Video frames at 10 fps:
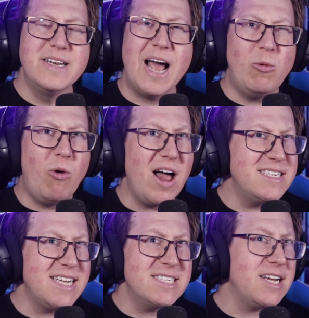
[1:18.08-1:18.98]
Now while
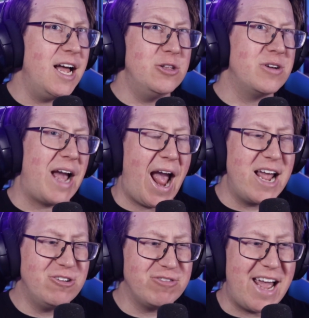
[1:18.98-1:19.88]
it does kind of look
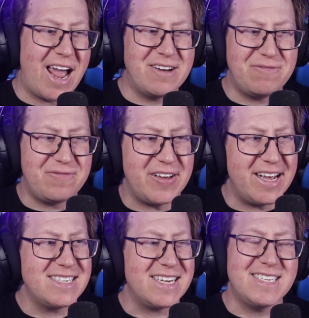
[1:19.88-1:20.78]
angry and
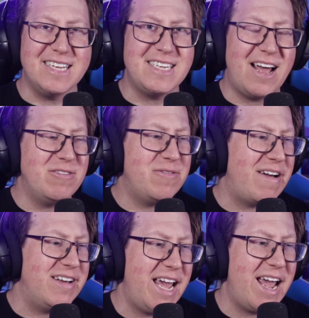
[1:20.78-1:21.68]
fierce, it does have a
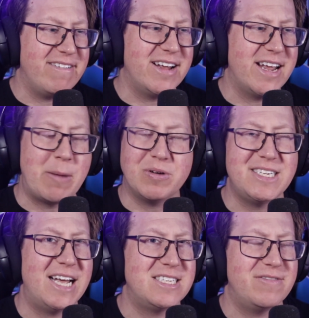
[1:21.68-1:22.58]
very caring and
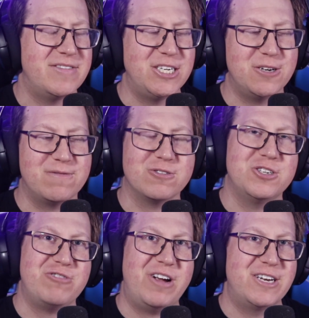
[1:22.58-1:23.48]
protective nature for
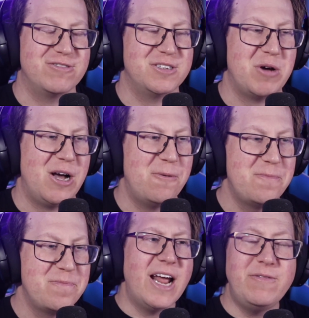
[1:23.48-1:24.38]
its trainer as well.
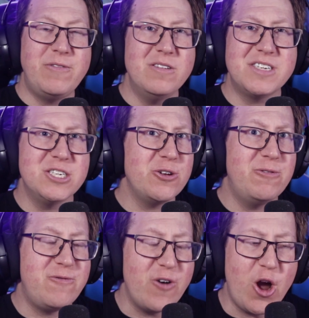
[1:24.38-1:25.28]
It evolves into
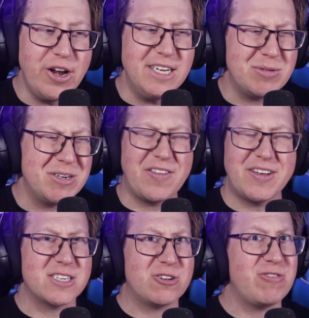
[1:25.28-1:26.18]
Furnace, which I
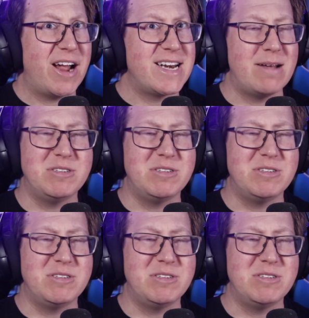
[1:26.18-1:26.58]
think is a great name